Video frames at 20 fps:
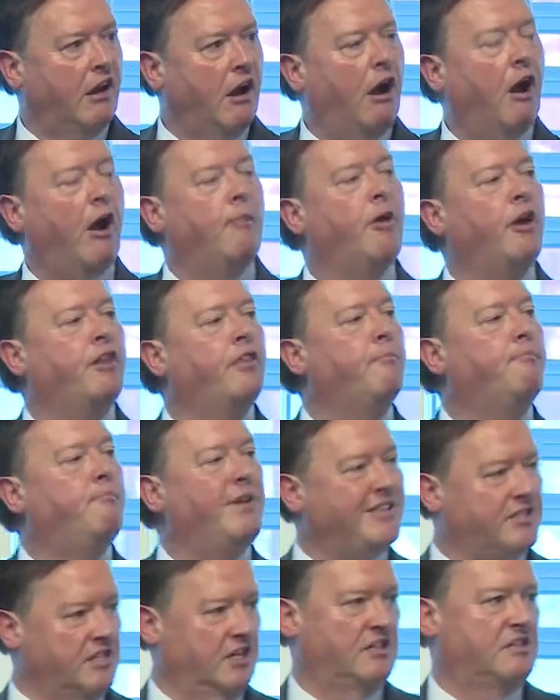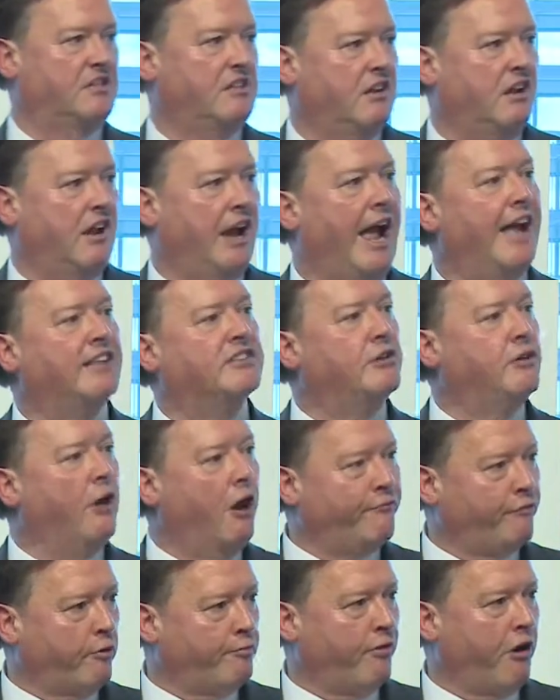I'm not in the business. As a
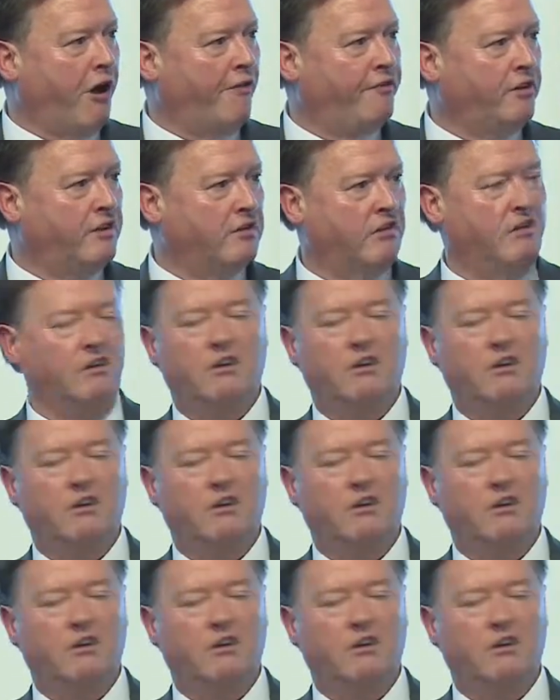not-for-profit,